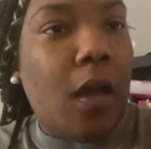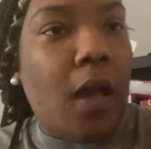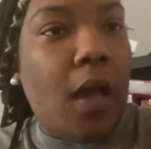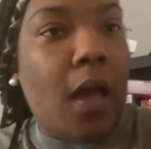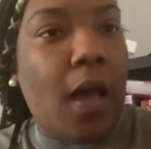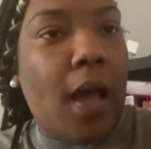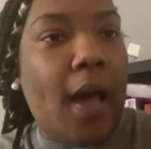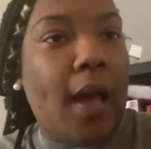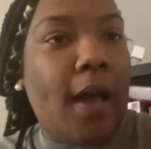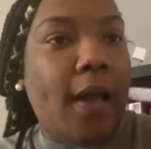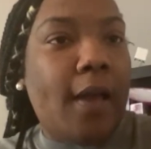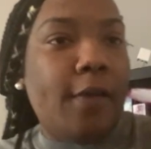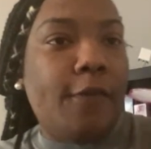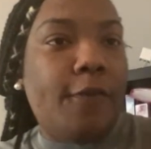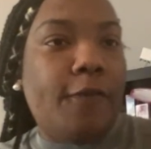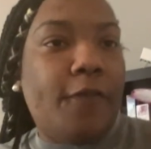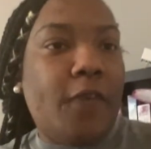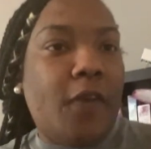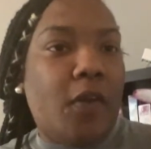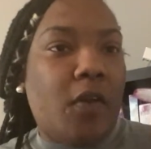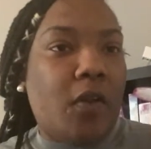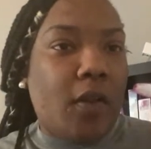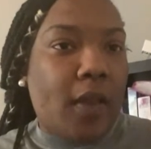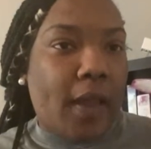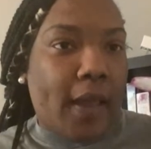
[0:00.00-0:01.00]
I
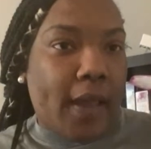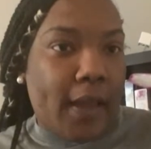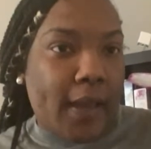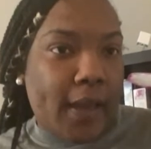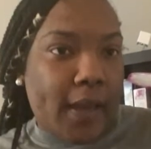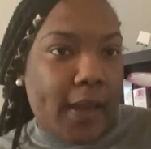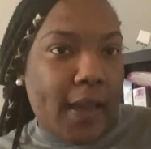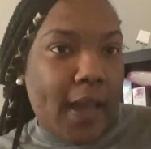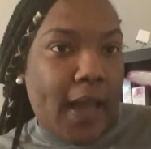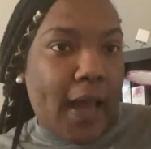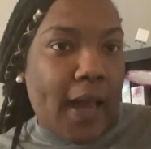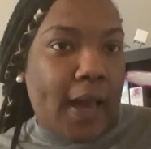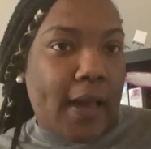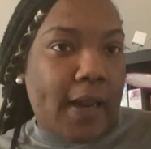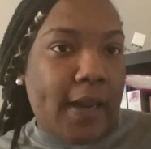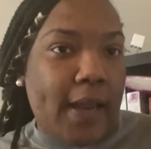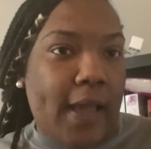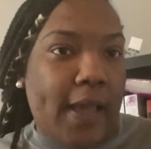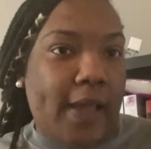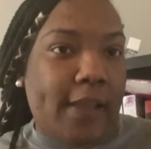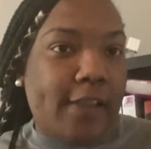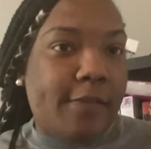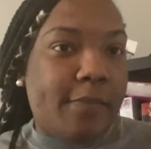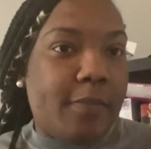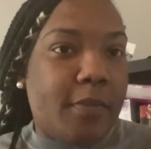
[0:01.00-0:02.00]
feel like God
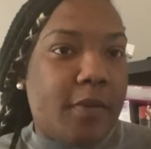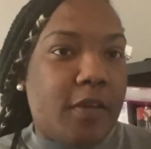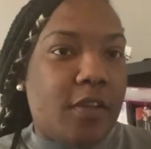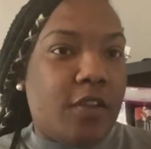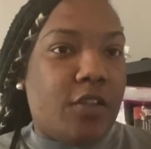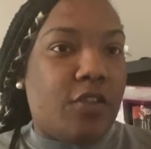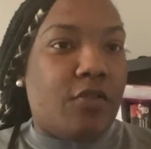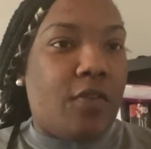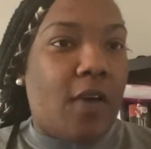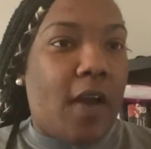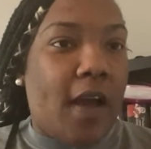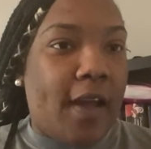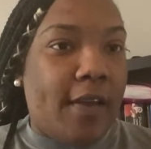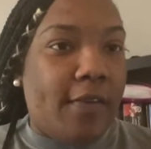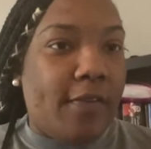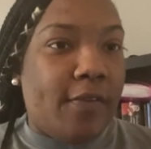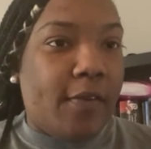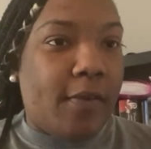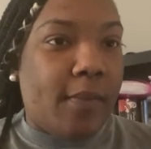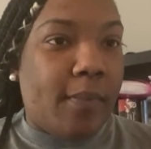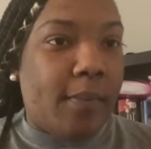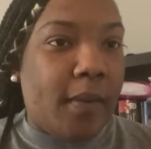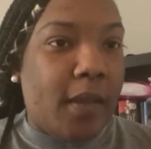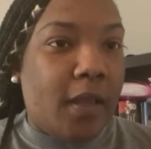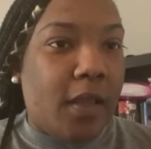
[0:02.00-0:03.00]
has been
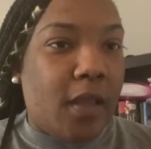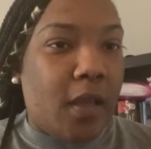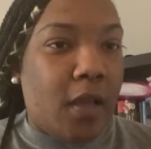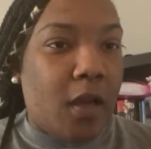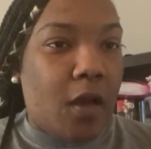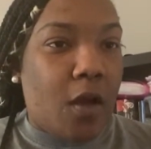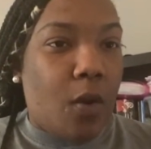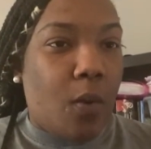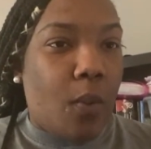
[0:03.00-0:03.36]
driving me